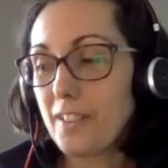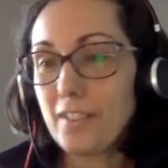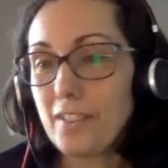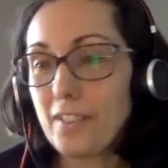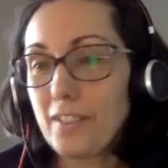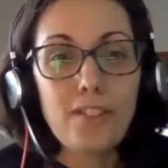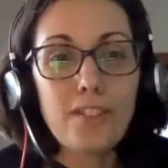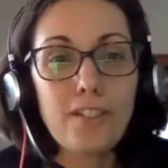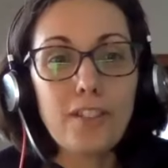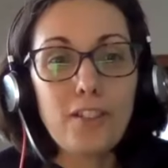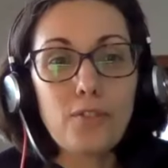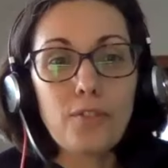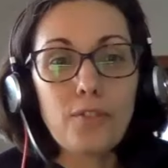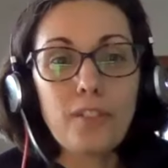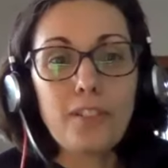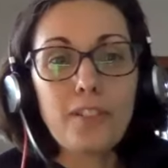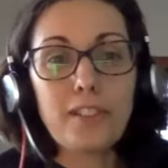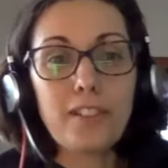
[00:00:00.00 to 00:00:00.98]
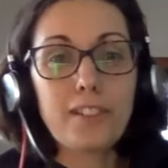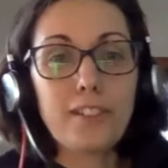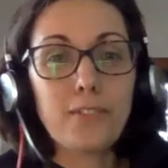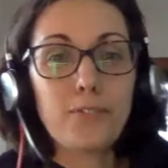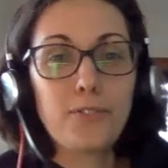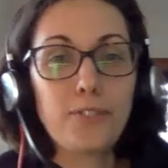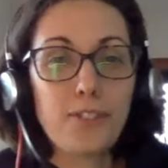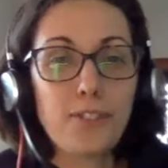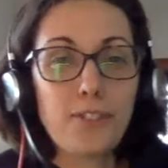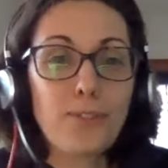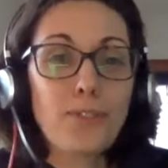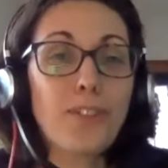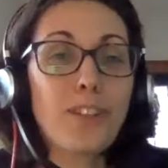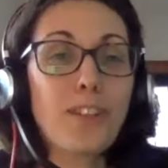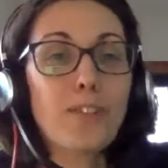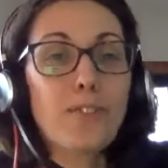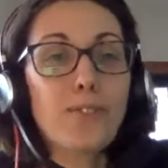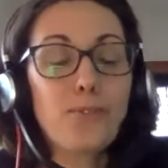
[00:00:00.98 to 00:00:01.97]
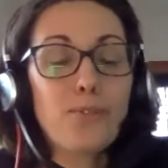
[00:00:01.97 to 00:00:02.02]
That's actually great advice too.
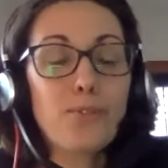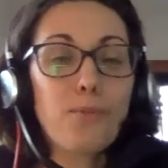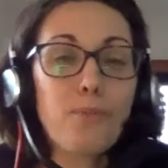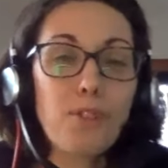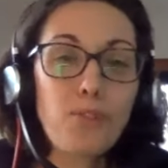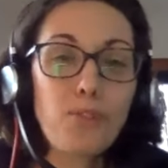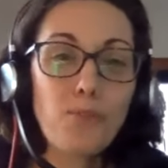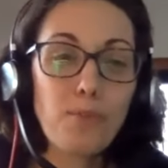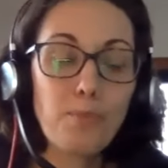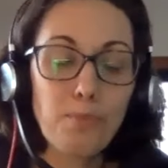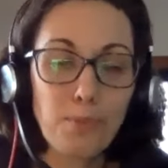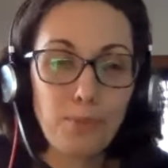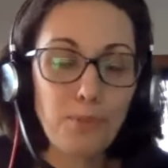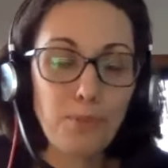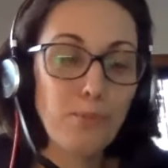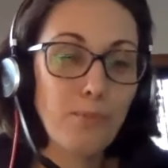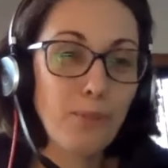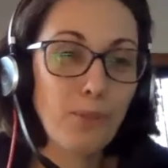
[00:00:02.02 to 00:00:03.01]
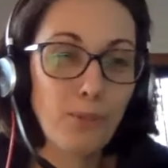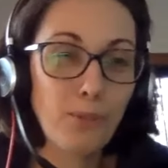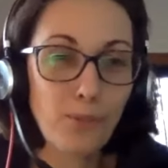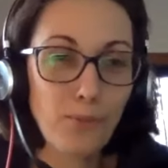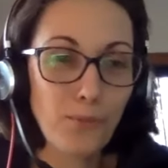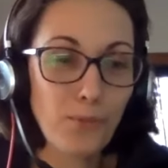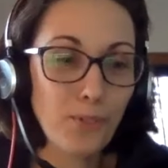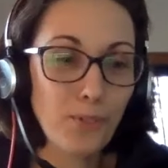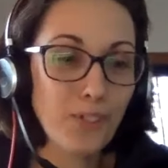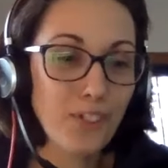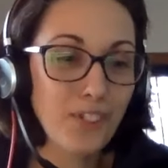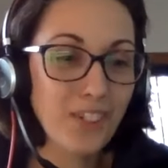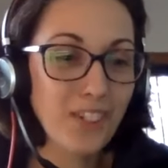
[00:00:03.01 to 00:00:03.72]
Thank you so much for both of you.